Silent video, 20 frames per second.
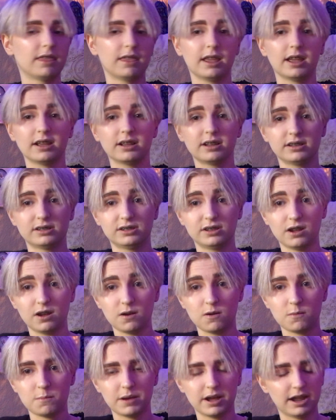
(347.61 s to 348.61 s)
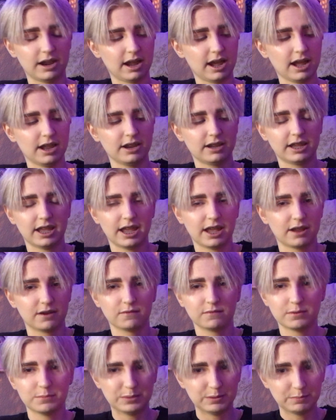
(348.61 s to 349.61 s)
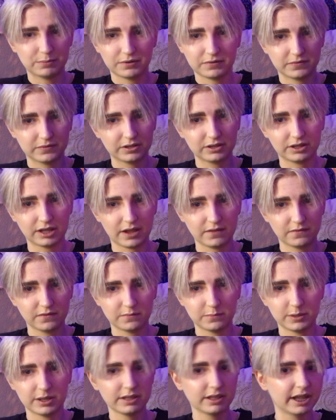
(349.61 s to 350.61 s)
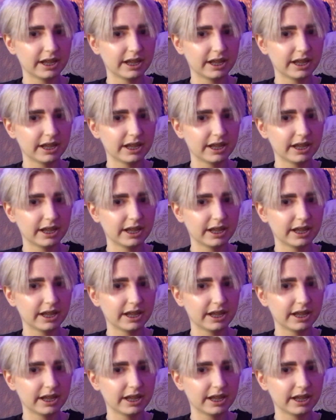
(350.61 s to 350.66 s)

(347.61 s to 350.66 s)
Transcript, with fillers: think so, but I can't remember for the life of me.